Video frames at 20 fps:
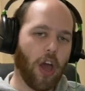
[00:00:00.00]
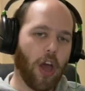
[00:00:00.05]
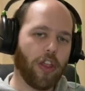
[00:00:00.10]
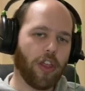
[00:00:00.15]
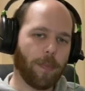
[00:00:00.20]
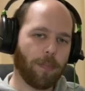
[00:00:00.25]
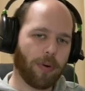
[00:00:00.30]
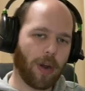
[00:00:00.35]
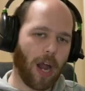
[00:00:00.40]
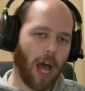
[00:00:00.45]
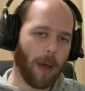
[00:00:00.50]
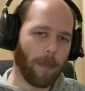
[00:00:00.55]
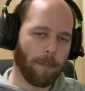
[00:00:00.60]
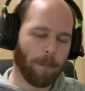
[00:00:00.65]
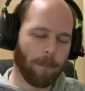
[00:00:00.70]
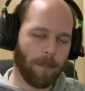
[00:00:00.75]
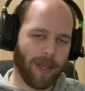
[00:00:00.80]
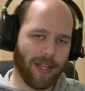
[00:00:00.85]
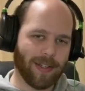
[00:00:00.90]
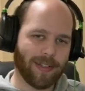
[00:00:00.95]
The
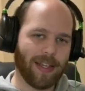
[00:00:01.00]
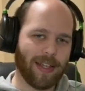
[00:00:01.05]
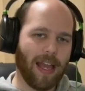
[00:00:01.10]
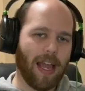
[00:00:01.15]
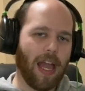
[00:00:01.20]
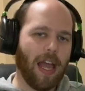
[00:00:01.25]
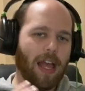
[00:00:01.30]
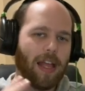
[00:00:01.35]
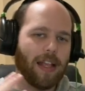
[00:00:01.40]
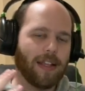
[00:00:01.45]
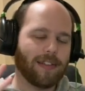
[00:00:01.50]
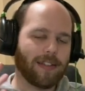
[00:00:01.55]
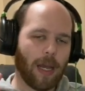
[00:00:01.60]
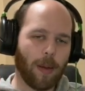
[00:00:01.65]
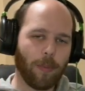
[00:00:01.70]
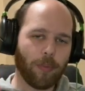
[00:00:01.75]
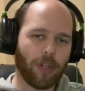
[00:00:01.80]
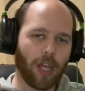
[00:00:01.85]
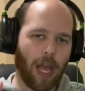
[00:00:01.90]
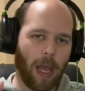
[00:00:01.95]
problem is,
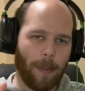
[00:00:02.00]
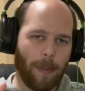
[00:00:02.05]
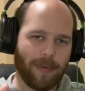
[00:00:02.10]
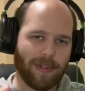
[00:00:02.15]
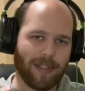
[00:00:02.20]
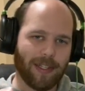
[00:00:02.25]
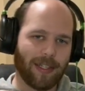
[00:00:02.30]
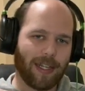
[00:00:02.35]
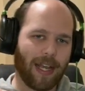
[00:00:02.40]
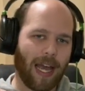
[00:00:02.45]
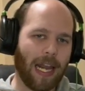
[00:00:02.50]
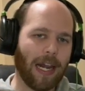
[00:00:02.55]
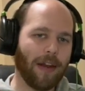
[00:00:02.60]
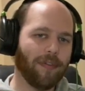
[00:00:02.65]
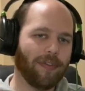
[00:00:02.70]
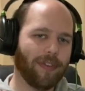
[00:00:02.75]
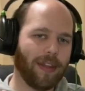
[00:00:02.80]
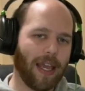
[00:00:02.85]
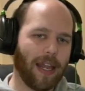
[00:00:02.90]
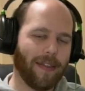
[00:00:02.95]
sometimes the kind
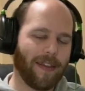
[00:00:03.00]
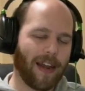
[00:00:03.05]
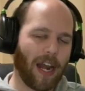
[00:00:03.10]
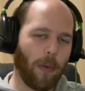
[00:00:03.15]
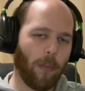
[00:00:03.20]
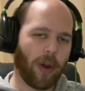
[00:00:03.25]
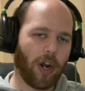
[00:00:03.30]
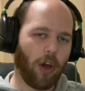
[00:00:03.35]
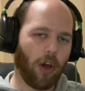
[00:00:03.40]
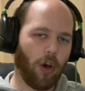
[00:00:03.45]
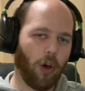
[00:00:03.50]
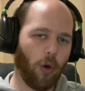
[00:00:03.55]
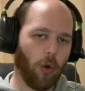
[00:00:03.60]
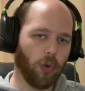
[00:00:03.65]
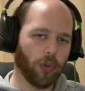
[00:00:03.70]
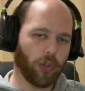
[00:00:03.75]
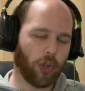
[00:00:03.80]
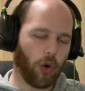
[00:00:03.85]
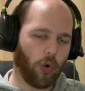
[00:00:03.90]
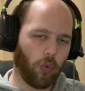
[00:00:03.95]
of data that I want to
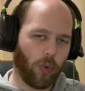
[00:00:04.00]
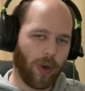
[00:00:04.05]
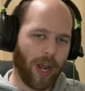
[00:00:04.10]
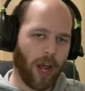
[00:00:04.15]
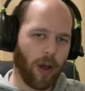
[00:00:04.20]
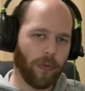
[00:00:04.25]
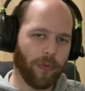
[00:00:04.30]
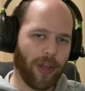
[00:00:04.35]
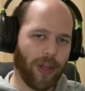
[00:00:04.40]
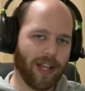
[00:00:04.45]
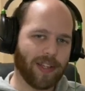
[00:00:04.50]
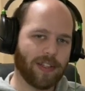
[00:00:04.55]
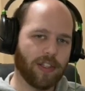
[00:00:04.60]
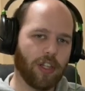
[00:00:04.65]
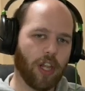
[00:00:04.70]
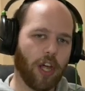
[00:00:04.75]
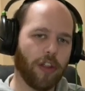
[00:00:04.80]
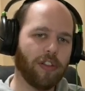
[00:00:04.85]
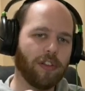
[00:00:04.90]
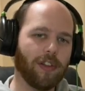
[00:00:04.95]
hold around has
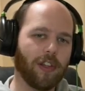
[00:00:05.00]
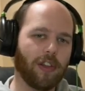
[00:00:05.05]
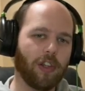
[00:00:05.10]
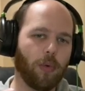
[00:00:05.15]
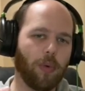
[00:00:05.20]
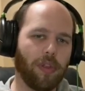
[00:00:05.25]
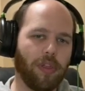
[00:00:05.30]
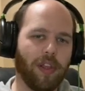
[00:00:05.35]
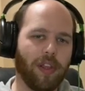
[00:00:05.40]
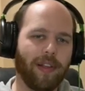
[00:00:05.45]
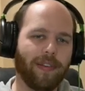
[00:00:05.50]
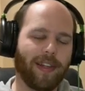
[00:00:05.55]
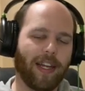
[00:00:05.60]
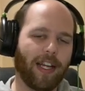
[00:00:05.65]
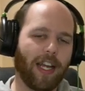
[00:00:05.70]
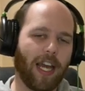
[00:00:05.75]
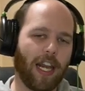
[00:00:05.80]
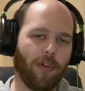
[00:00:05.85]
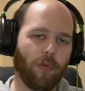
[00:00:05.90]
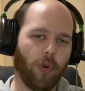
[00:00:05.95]
nothing to do with things that
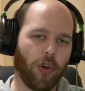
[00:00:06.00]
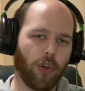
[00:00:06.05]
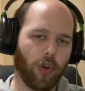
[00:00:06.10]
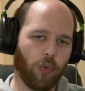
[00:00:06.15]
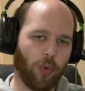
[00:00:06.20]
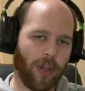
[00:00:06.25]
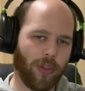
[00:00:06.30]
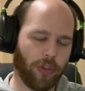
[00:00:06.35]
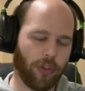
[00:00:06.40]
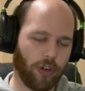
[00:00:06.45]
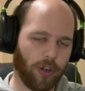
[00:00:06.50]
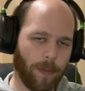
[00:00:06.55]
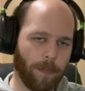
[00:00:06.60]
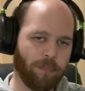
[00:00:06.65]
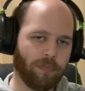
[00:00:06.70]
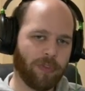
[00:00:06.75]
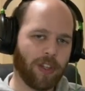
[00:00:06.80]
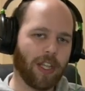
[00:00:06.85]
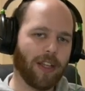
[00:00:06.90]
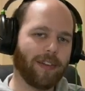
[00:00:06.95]
I kind of want to render.
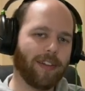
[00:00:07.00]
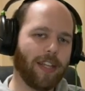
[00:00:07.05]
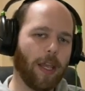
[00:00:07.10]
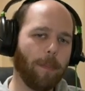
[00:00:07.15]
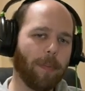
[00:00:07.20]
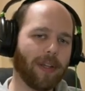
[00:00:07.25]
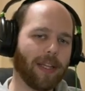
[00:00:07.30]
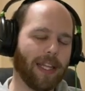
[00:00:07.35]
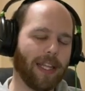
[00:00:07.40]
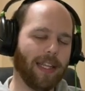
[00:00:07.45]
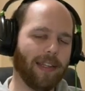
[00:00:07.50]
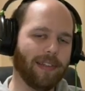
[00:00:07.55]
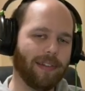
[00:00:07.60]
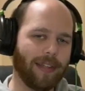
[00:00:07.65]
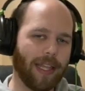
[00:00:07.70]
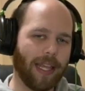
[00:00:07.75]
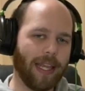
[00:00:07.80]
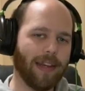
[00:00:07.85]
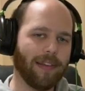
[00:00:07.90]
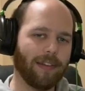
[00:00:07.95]
Typically,
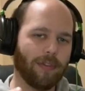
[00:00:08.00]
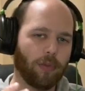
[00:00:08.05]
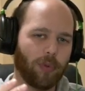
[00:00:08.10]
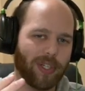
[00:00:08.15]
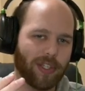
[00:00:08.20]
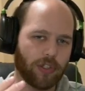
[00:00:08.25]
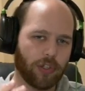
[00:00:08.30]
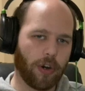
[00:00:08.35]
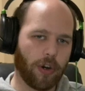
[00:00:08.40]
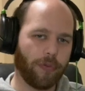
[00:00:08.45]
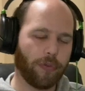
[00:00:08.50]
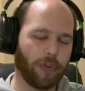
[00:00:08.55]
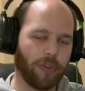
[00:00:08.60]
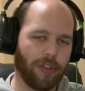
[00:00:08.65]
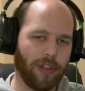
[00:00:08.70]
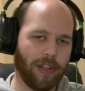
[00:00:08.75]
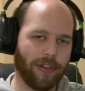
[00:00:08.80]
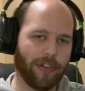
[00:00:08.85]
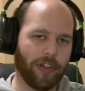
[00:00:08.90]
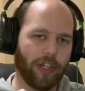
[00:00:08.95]
state is reserved for
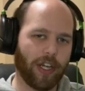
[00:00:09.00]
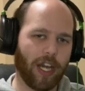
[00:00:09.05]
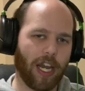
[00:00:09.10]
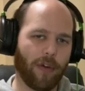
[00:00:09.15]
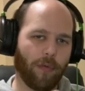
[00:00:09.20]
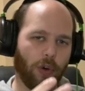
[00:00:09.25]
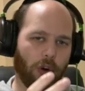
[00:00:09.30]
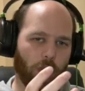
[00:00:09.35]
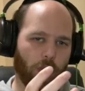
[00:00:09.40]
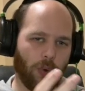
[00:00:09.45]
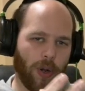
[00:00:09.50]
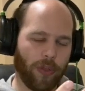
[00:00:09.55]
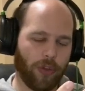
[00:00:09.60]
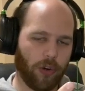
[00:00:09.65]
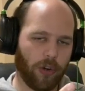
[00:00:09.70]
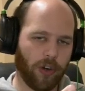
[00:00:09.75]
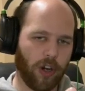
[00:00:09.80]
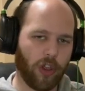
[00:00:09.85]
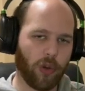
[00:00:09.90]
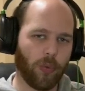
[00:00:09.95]
things that you kind of want to
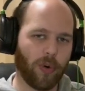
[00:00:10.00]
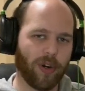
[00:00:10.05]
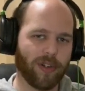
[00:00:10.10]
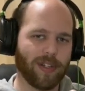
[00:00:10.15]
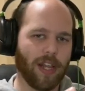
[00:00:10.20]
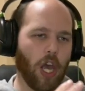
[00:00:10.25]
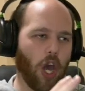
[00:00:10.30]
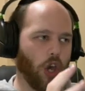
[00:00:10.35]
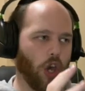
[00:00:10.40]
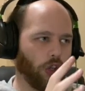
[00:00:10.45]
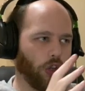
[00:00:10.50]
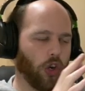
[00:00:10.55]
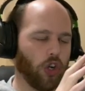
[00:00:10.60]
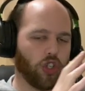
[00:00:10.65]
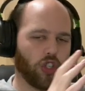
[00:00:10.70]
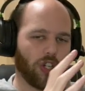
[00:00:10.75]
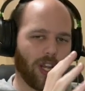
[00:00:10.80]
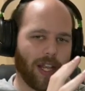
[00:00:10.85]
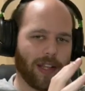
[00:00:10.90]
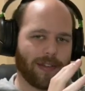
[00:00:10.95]
render. In other words, your
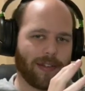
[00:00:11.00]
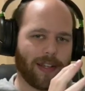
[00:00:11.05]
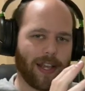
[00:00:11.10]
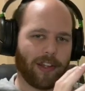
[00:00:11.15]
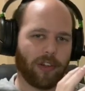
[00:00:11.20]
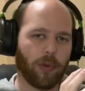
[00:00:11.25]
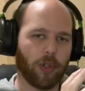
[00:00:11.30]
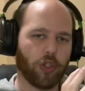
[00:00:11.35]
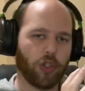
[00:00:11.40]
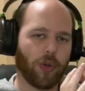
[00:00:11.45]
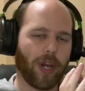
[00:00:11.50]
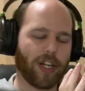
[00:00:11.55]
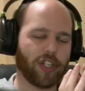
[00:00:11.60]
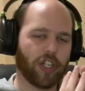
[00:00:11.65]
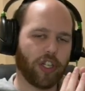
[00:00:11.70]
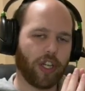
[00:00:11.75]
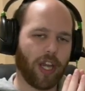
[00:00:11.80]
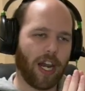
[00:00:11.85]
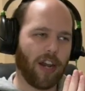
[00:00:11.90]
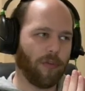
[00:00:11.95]
JSX, what you're
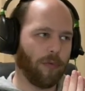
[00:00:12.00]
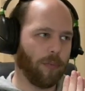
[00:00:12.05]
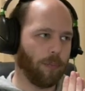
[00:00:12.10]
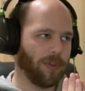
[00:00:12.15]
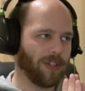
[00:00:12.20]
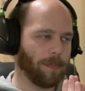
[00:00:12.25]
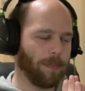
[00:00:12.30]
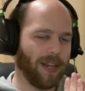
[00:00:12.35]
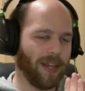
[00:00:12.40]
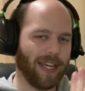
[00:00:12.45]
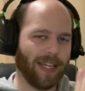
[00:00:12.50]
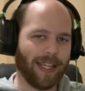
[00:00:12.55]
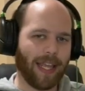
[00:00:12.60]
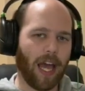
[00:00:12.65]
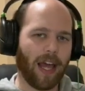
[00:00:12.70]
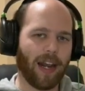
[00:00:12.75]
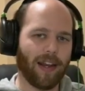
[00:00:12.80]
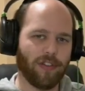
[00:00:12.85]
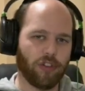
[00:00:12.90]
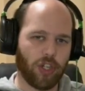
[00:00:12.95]
actually kind of spitting
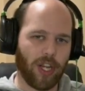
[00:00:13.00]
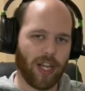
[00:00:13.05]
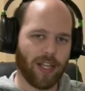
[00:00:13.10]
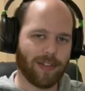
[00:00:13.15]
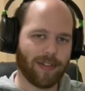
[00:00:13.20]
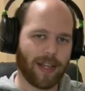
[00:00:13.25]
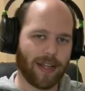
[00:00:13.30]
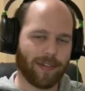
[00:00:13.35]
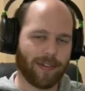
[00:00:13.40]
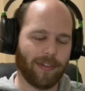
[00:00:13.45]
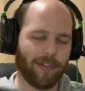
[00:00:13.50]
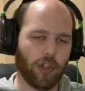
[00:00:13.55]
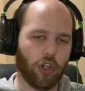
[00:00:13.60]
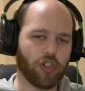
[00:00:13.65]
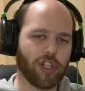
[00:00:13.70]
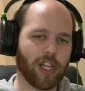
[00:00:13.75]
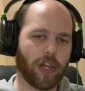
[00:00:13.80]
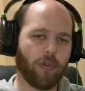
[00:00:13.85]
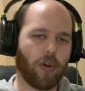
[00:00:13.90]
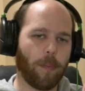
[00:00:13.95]
out as JSX, is
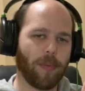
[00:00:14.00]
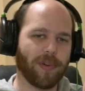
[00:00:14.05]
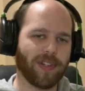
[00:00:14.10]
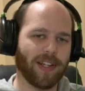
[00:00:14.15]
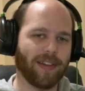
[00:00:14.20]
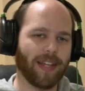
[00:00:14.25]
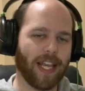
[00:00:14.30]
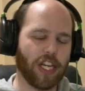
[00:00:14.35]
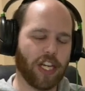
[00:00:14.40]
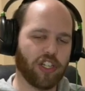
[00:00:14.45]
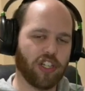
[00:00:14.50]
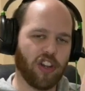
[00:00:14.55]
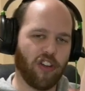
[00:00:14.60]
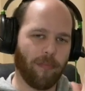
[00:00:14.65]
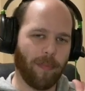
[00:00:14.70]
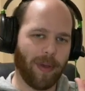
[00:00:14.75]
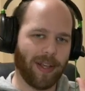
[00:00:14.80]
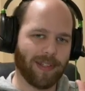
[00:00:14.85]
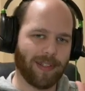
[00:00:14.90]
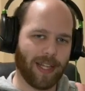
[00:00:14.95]
usually a representation
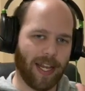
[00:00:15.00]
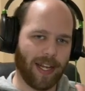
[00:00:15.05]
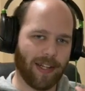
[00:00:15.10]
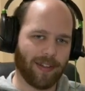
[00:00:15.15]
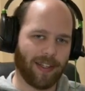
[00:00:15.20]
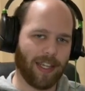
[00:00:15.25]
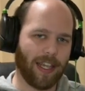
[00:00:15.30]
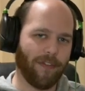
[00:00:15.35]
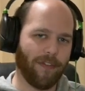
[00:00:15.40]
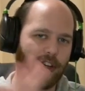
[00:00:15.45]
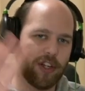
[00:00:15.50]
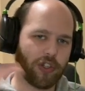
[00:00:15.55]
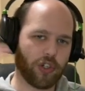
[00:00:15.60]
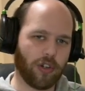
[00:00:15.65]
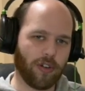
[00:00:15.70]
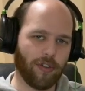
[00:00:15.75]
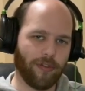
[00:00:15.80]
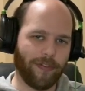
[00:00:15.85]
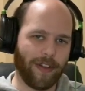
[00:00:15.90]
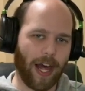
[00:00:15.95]
of my state. Given a
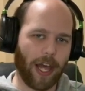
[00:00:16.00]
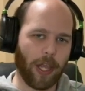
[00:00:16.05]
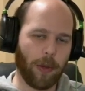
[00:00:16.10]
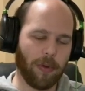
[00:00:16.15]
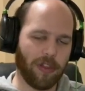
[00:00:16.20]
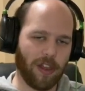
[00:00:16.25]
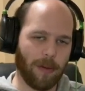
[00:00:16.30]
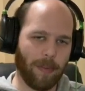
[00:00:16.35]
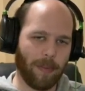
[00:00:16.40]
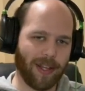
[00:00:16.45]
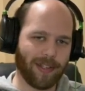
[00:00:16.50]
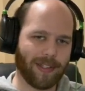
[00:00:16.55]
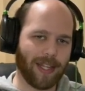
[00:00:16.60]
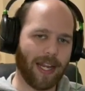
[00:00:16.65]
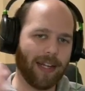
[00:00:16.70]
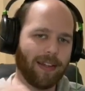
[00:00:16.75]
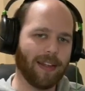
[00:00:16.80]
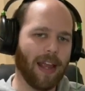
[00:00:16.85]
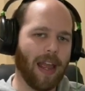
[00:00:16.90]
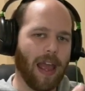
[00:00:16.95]
certain value within my
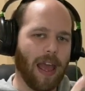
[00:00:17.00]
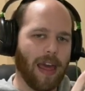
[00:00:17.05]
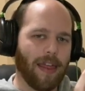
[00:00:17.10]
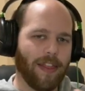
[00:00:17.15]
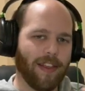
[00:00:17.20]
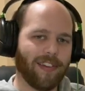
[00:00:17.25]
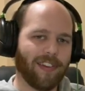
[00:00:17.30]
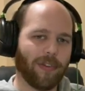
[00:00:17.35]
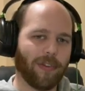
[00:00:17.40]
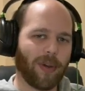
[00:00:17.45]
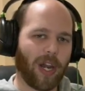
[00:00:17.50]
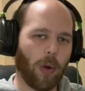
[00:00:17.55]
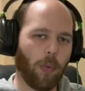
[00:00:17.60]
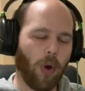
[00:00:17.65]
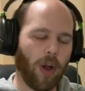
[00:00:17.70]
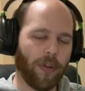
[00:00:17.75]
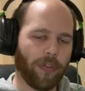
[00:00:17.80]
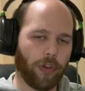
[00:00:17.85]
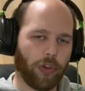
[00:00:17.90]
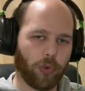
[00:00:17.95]
state, this is what I
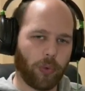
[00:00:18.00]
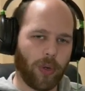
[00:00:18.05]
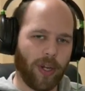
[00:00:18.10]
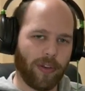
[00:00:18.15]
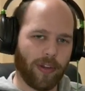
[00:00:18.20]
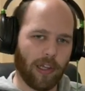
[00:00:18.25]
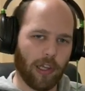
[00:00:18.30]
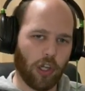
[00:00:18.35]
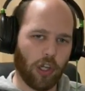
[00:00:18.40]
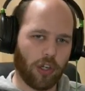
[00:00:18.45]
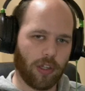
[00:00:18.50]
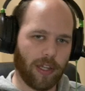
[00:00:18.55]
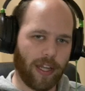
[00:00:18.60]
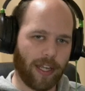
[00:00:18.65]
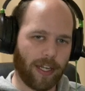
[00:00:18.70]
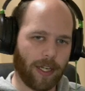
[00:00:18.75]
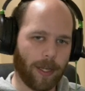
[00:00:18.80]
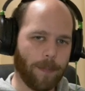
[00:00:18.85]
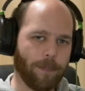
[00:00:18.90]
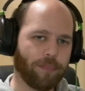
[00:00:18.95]
want the screen to look
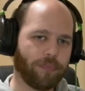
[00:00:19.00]
like.